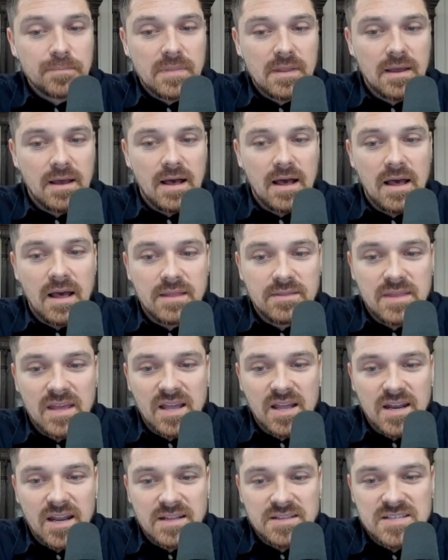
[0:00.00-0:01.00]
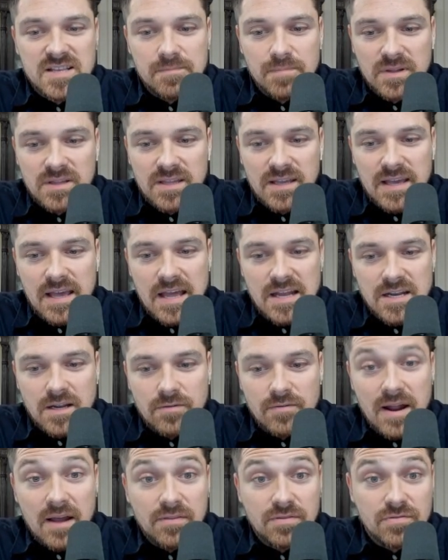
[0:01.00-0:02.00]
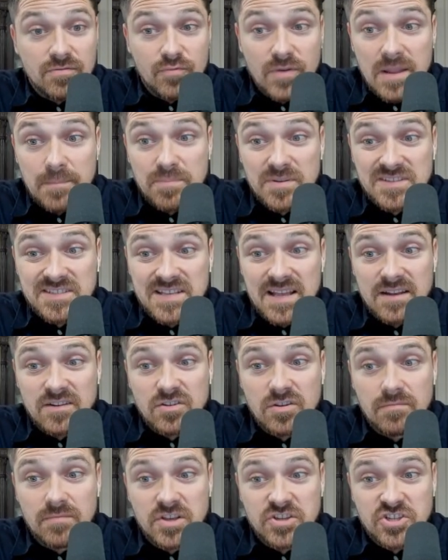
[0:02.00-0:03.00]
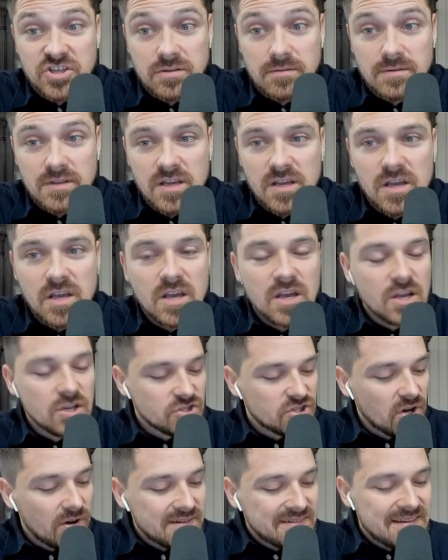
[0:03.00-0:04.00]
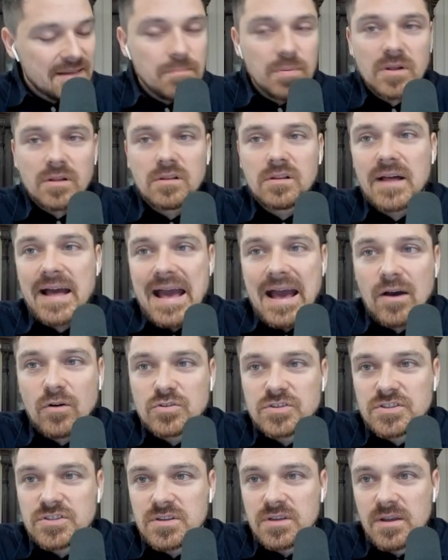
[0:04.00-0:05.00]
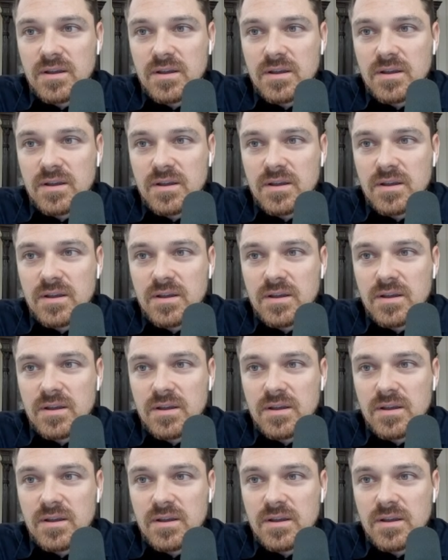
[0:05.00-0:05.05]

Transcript: they're going to typically get around 3% commission. So a typical house